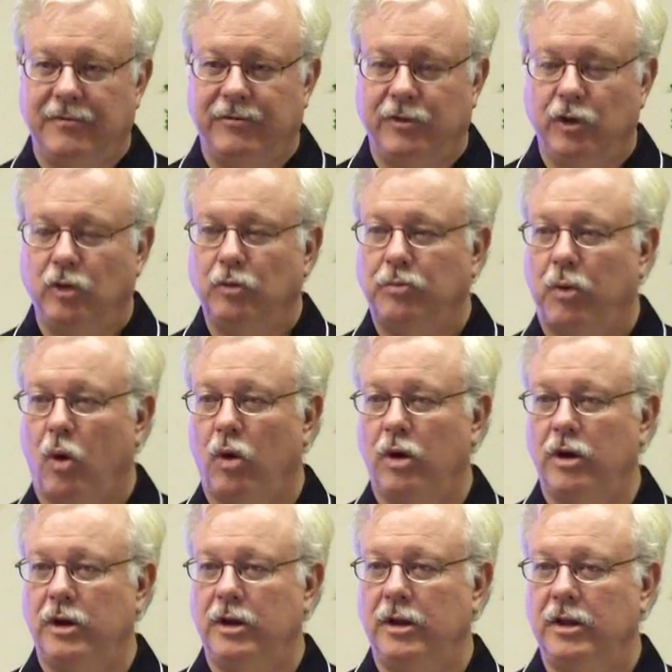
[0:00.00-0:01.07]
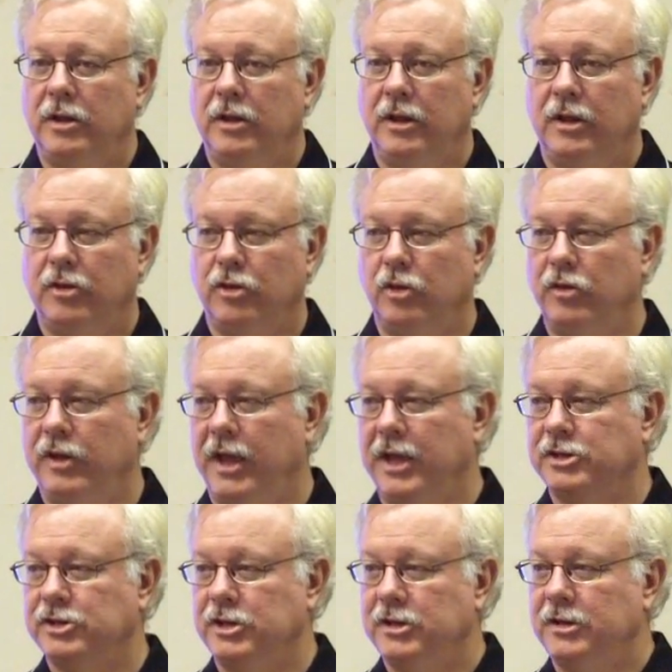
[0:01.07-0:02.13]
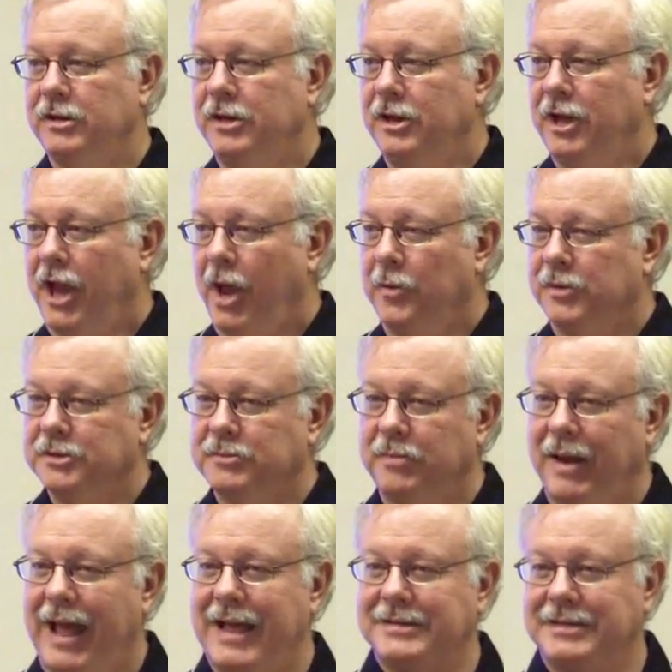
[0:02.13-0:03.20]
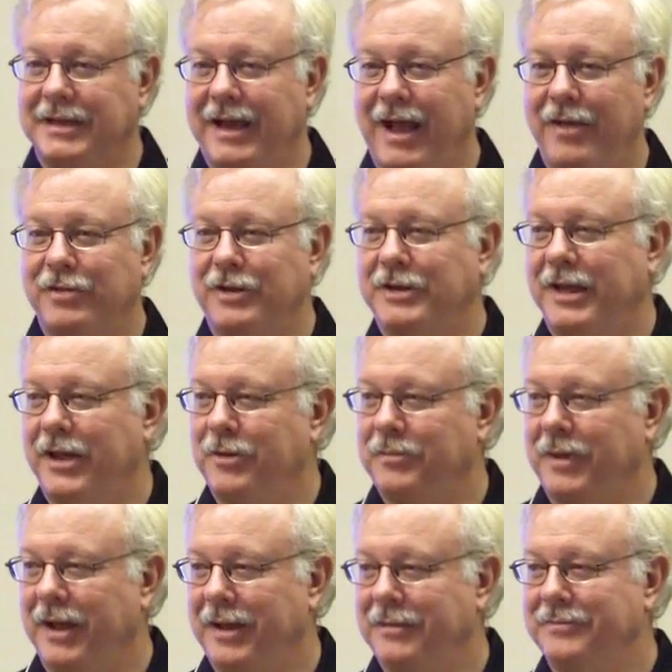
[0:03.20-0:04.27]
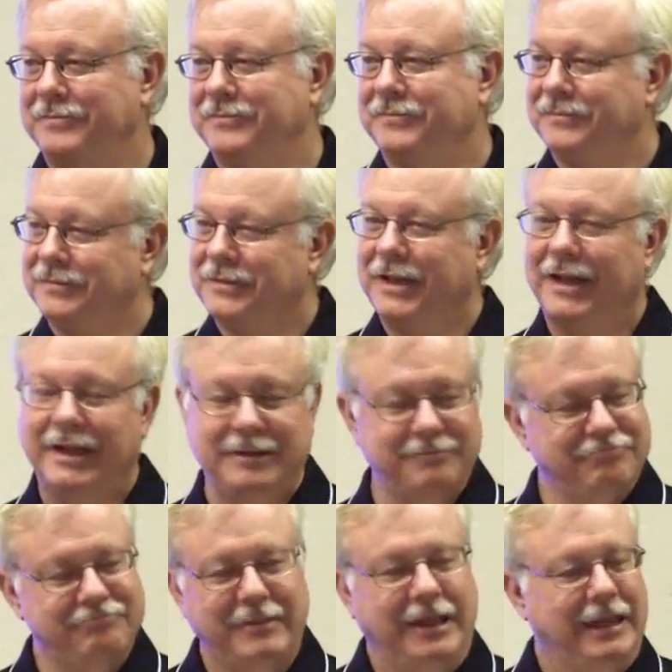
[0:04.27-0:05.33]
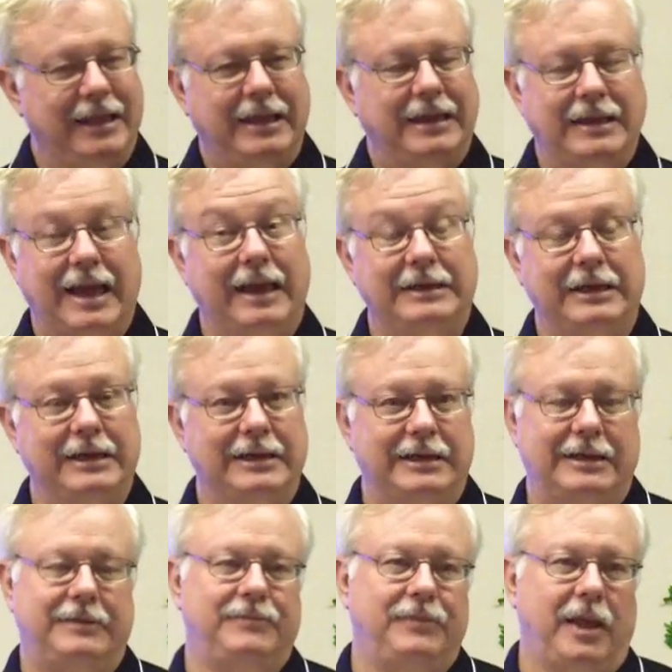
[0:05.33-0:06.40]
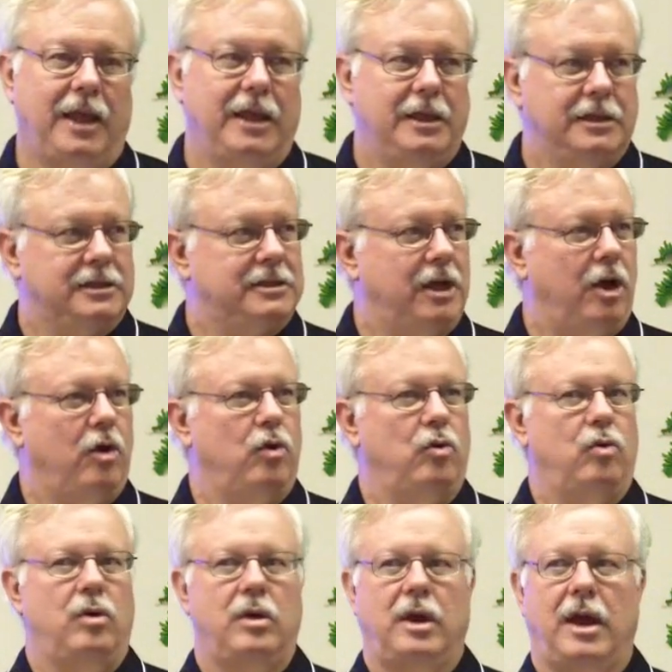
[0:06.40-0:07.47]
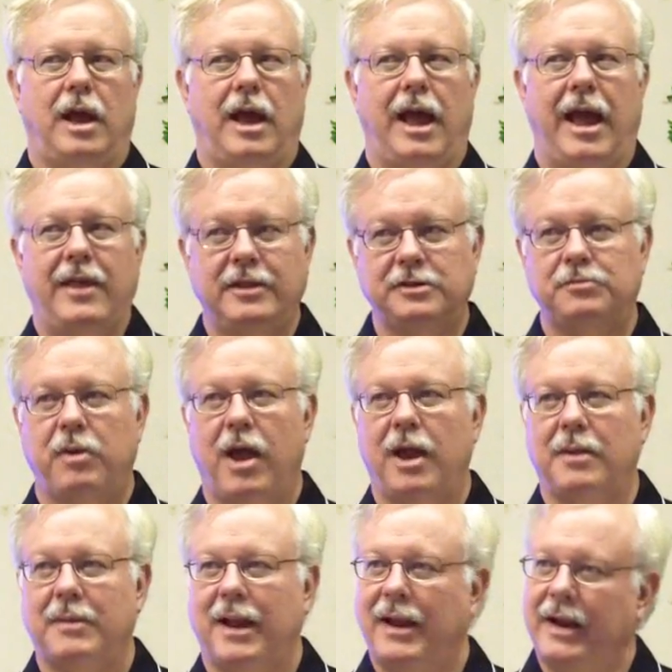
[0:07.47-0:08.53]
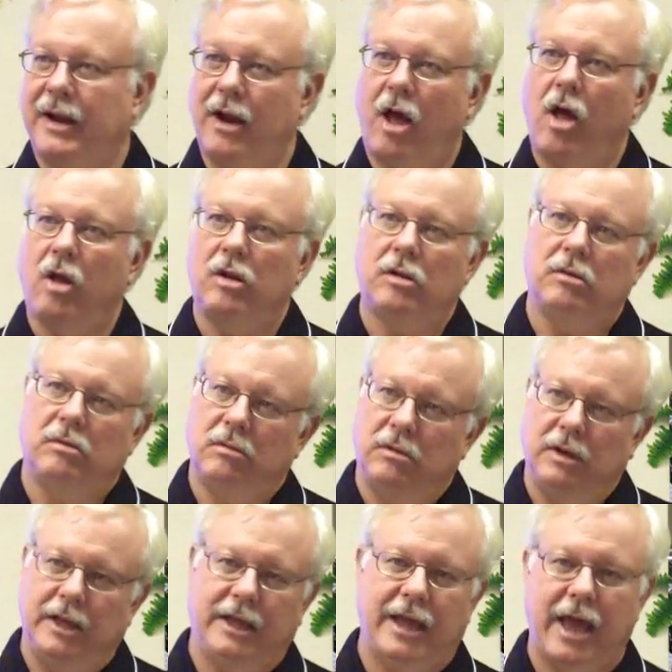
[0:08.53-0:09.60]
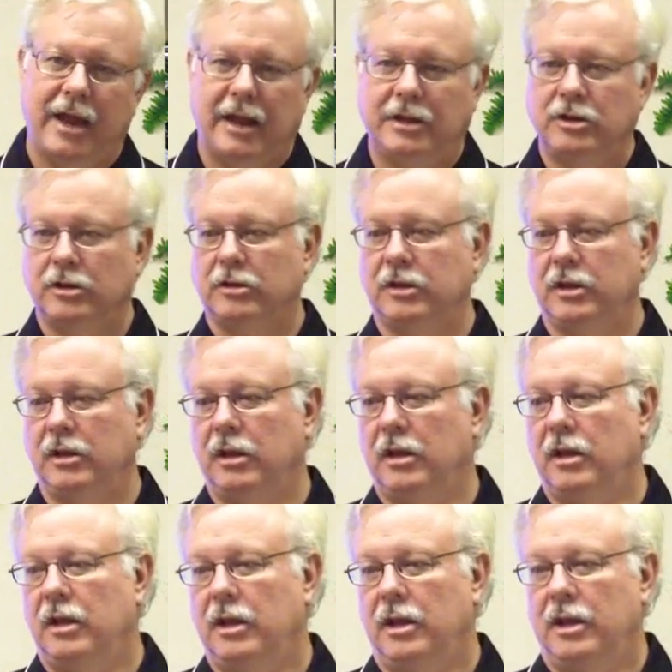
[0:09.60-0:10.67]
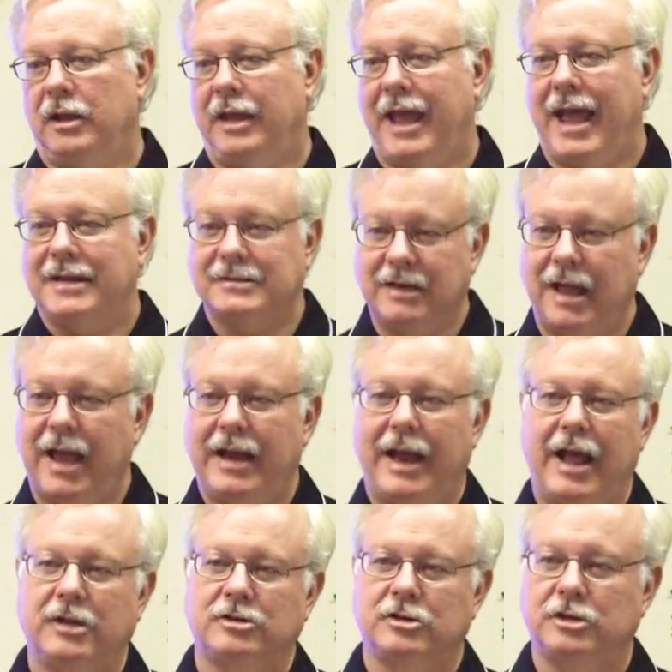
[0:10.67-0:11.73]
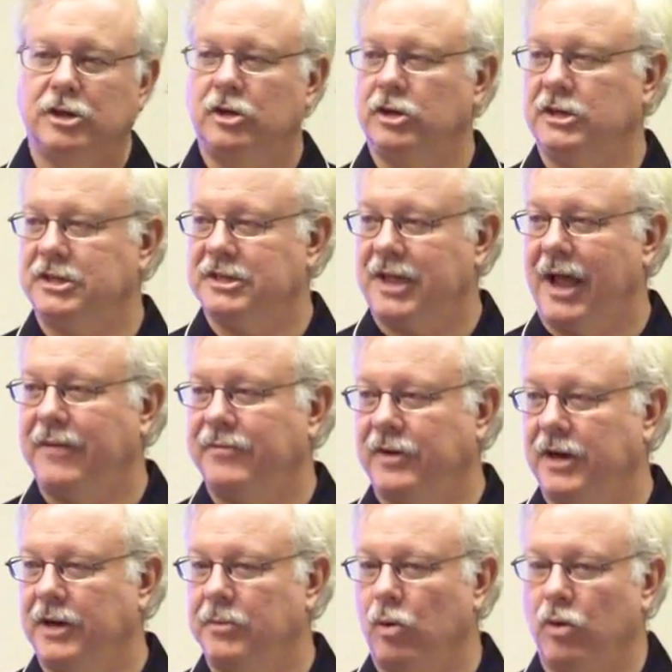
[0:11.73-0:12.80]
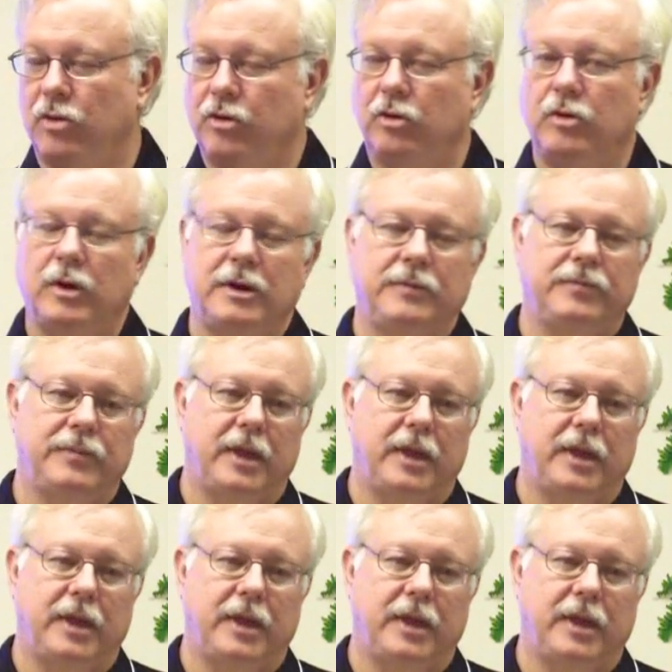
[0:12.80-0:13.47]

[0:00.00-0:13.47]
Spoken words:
fuel poured through the engine and was blasting out the tailpipe. Okay, not good. So I had this problem. I let it all leak out. I took the gas line out so that it couldn't siphon anymore through it,